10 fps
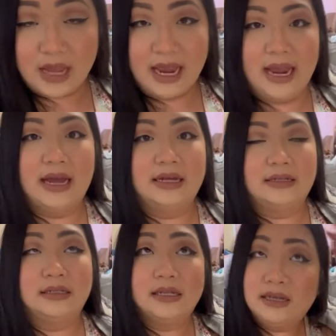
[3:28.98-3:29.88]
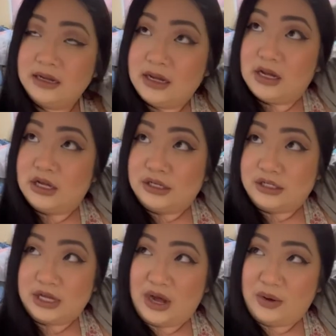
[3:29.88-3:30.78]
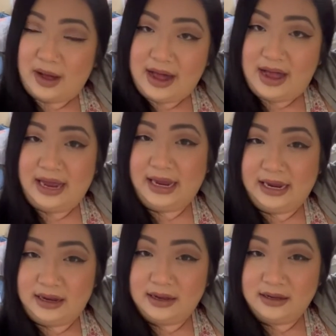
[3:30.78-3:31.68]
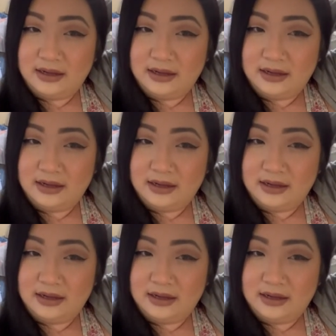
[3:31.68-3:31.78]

and so I